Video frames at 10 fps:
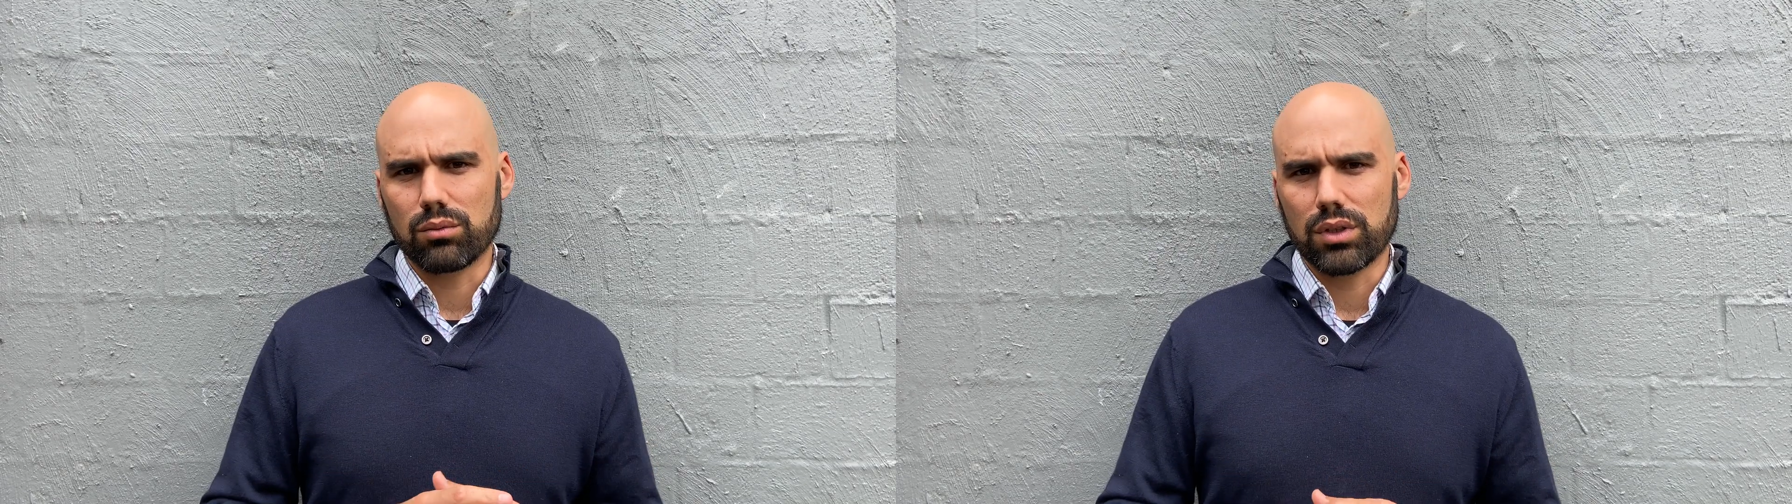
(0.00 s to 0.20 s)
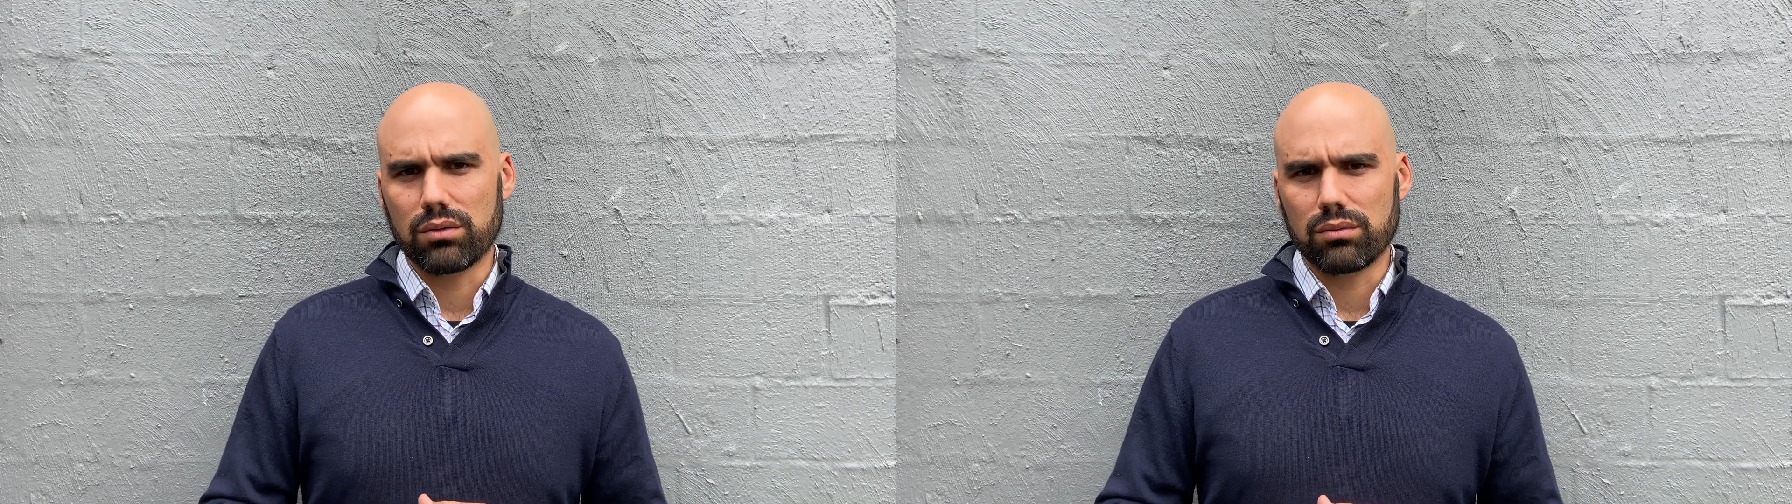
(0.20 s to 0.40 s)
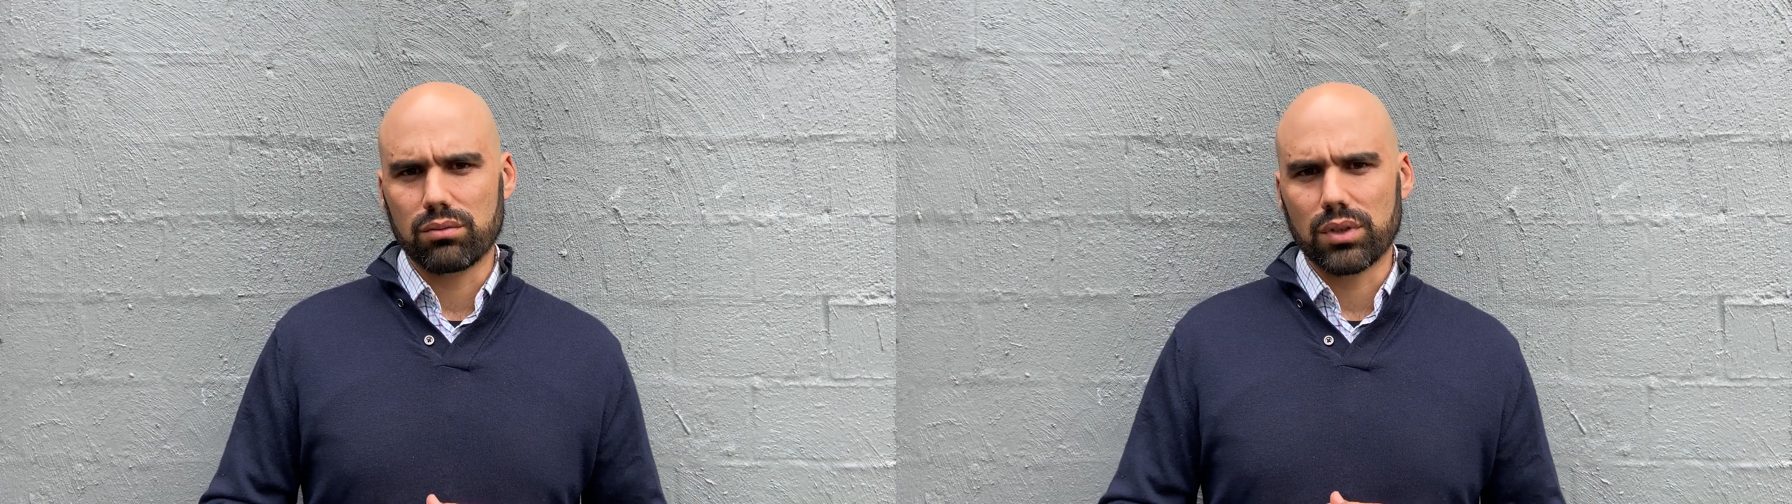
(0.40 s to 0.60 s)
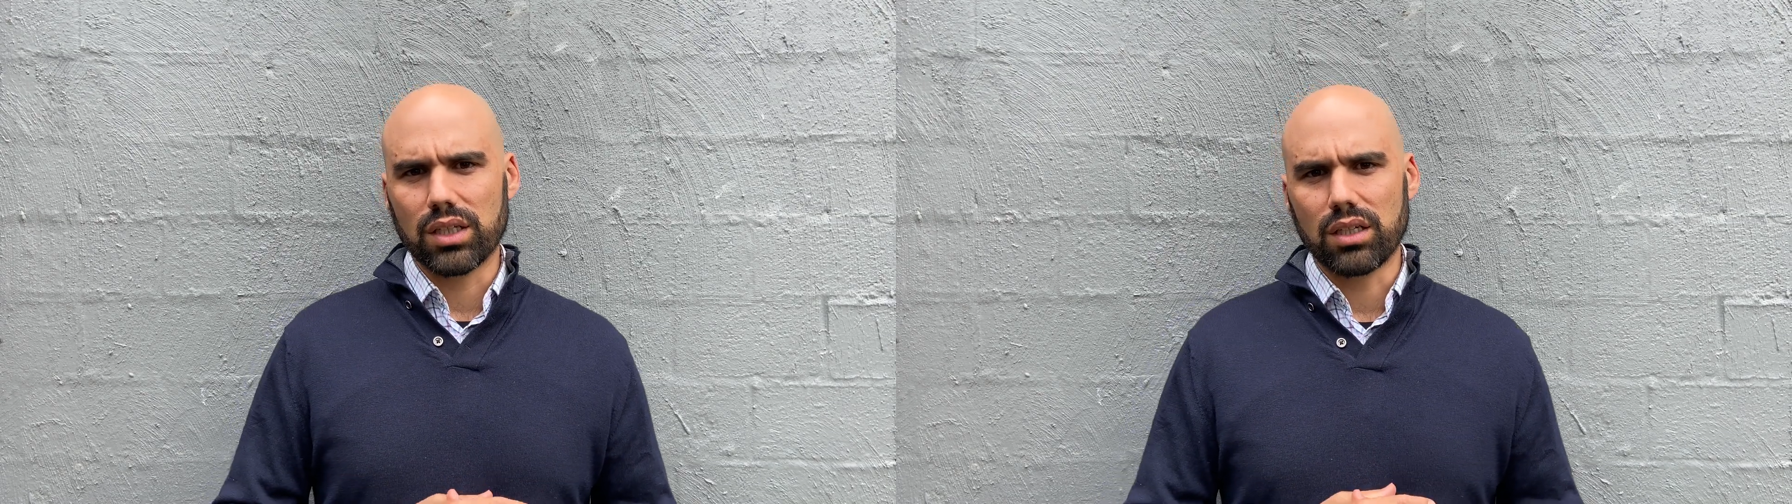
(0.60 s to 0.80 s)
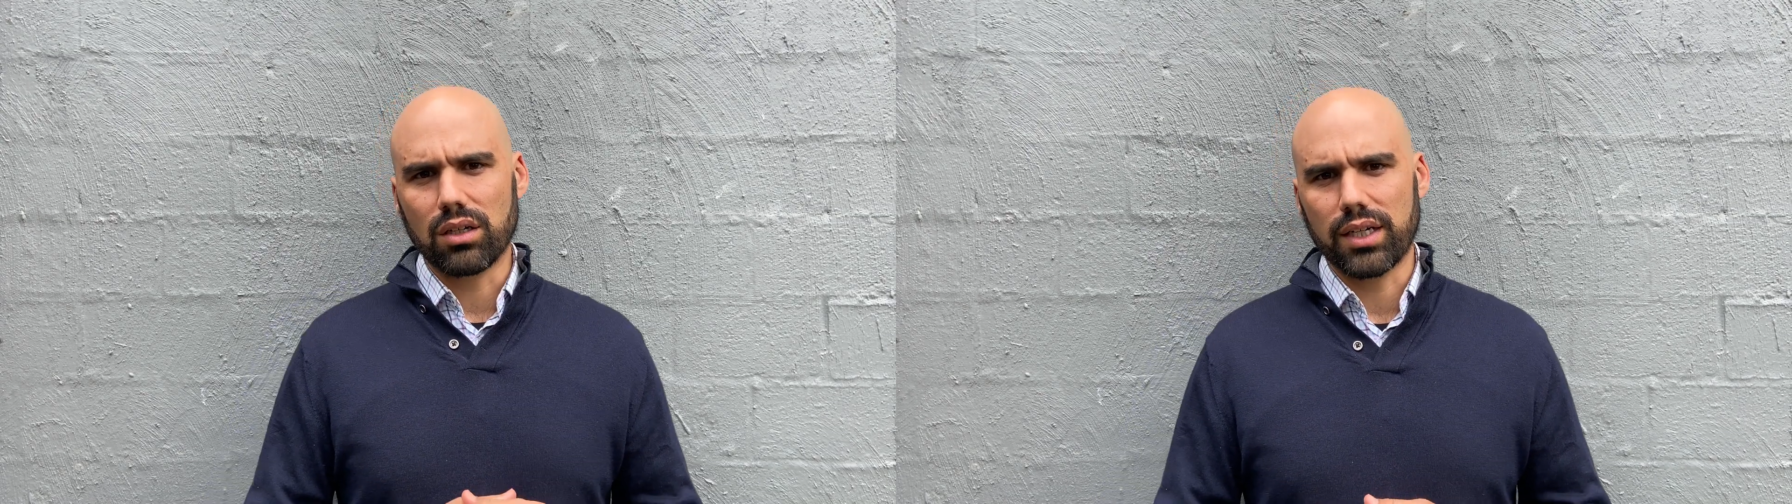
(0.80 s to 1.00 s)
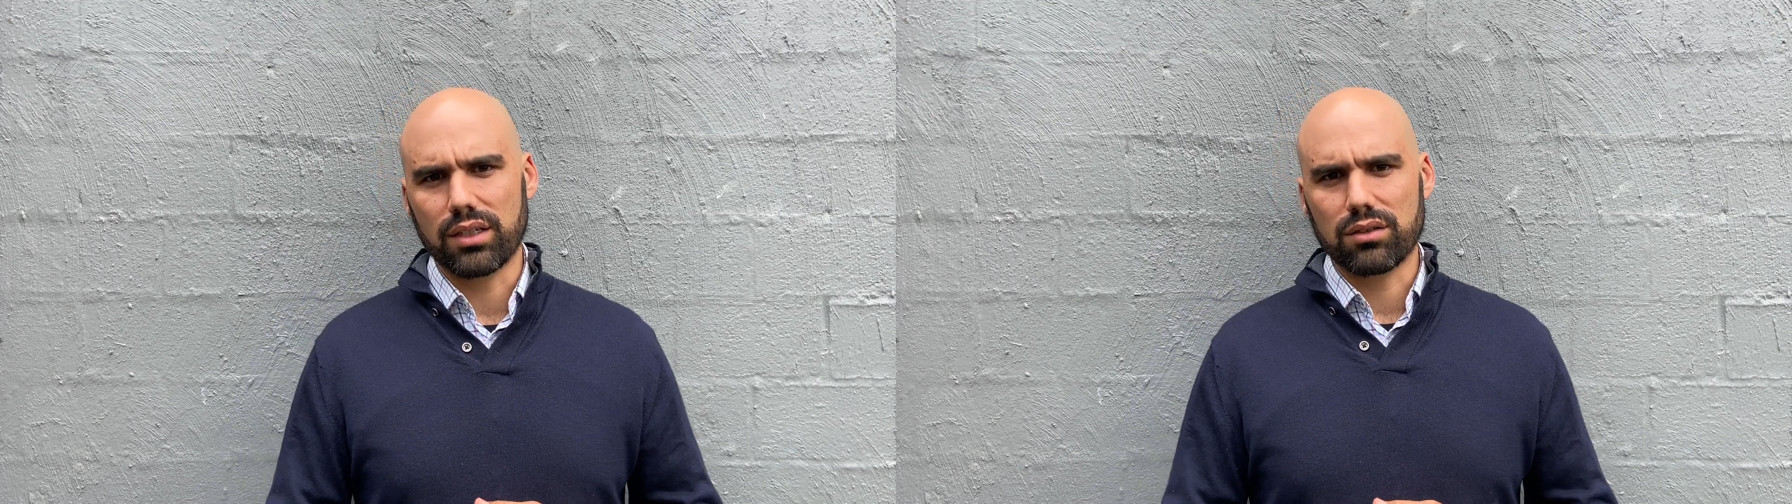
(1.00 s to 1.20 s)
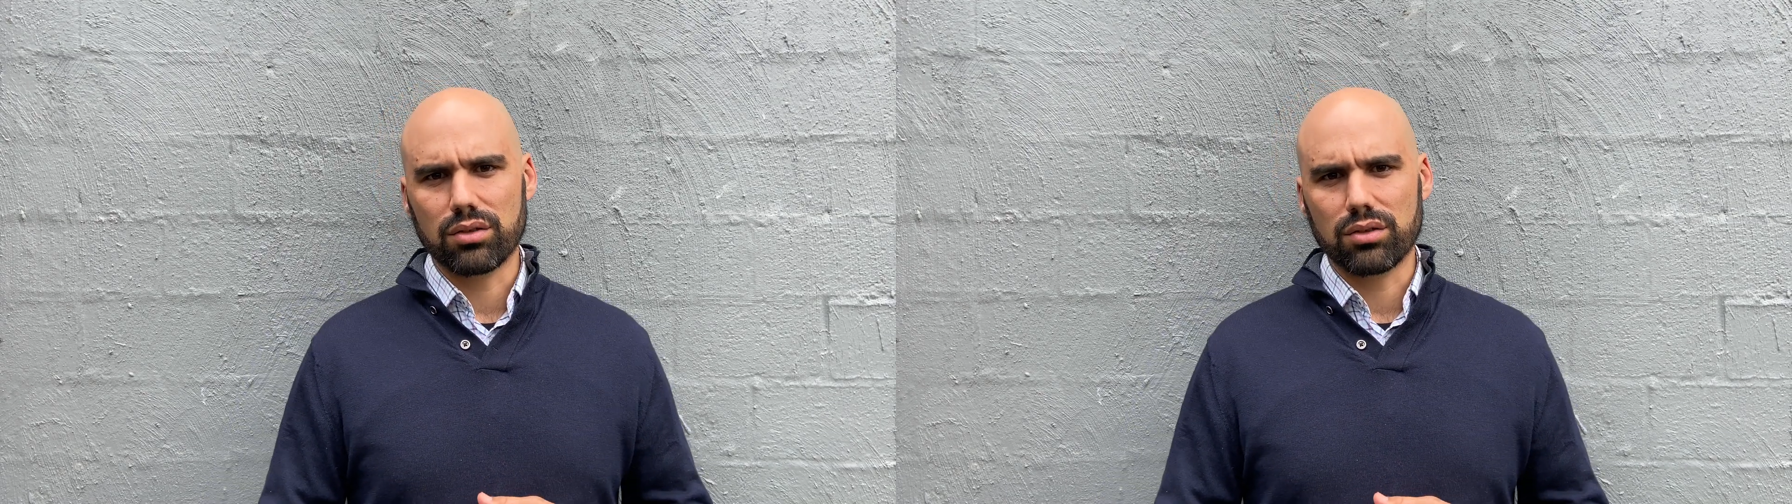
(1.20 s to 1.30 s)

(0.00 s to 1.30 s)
we'd really like